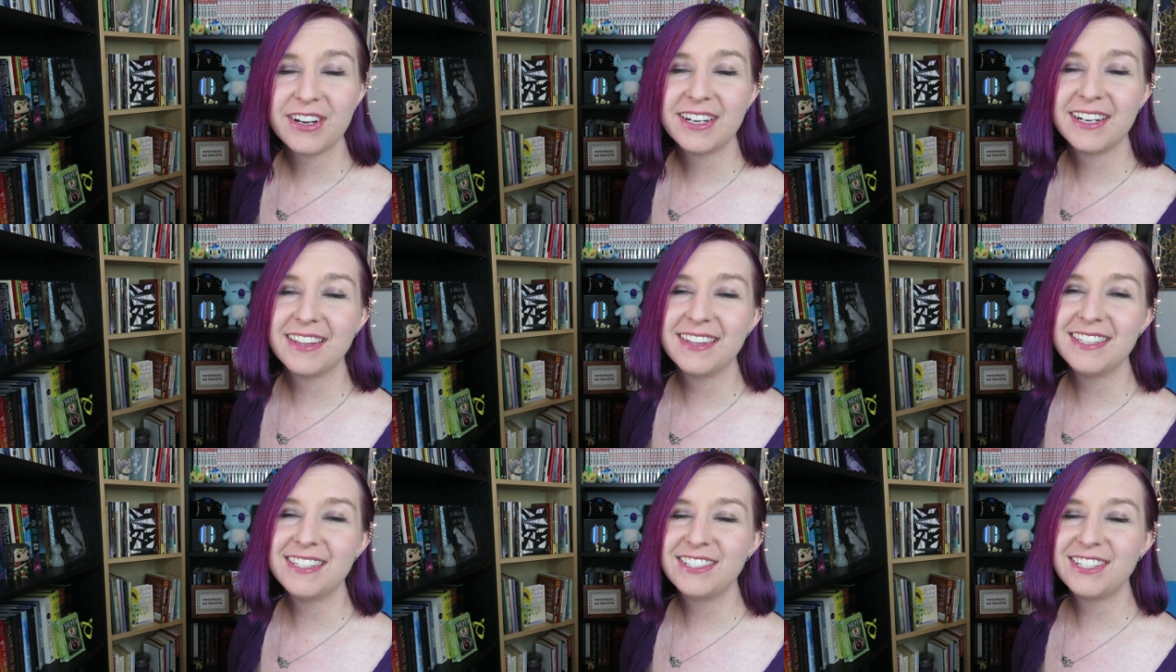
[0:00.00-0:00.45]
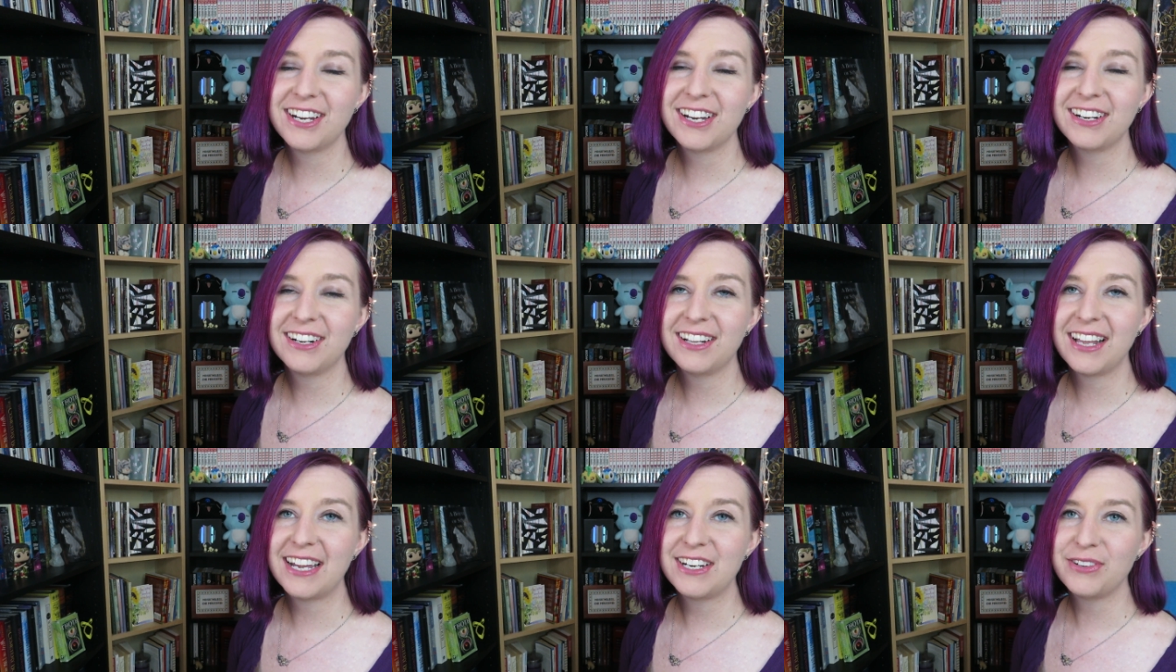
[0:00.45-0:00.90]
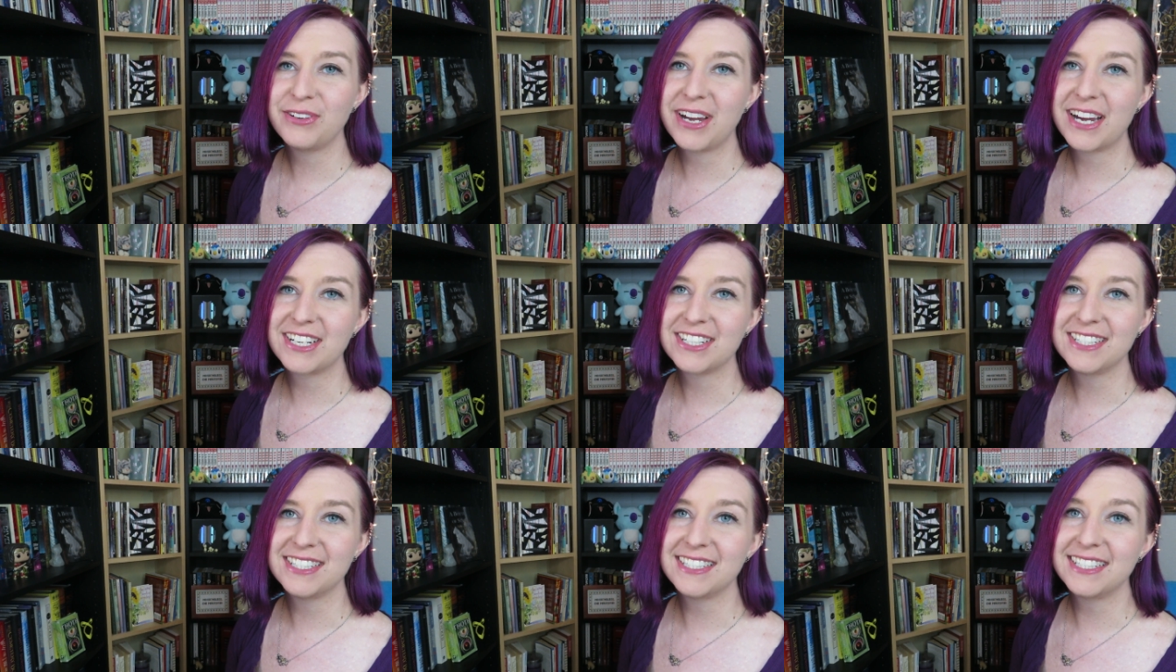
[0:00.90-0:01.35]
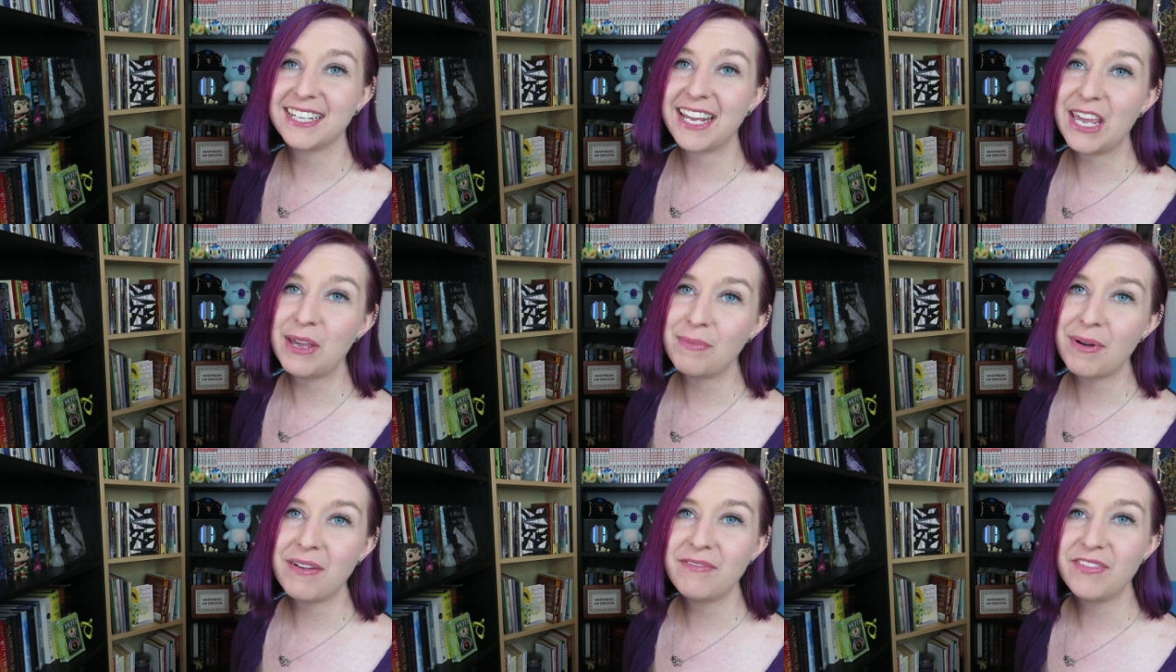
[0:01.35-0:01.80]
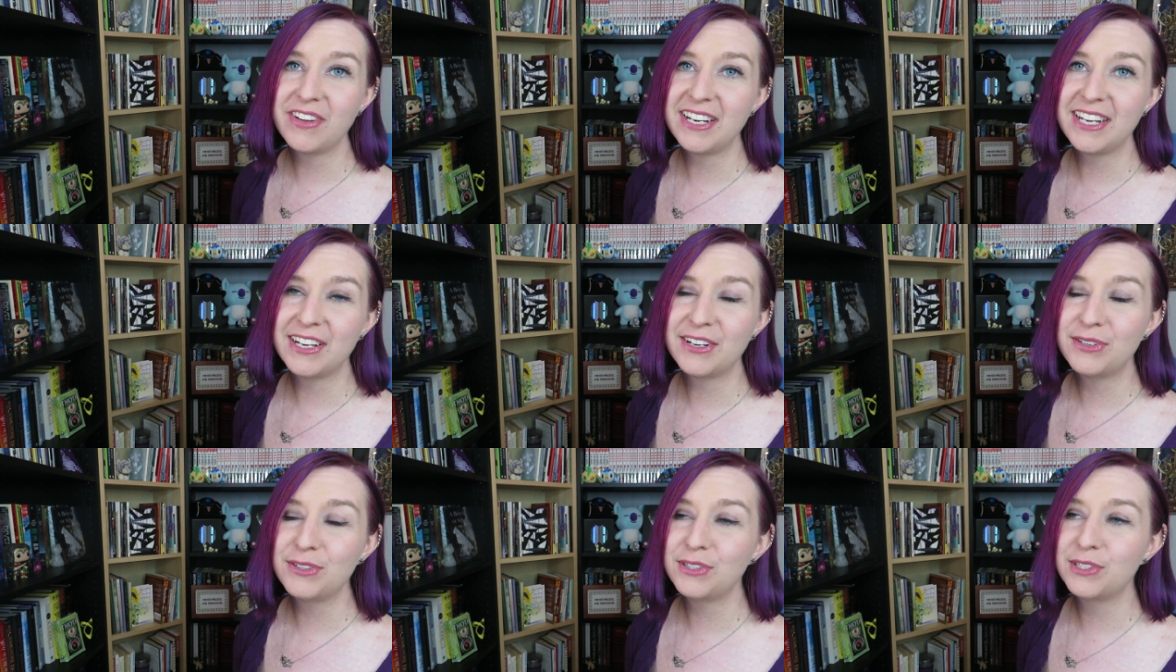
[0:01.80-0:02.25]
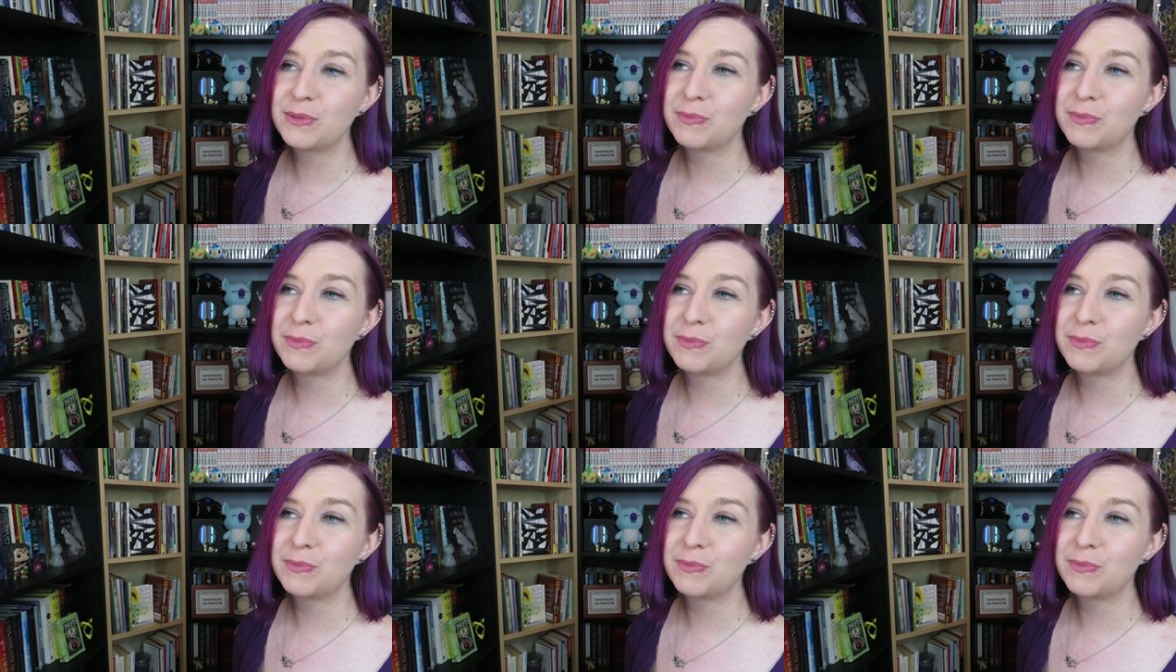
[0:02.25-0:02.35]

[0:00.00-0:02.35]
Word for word: and on this channel I do reactions to K-pop videos,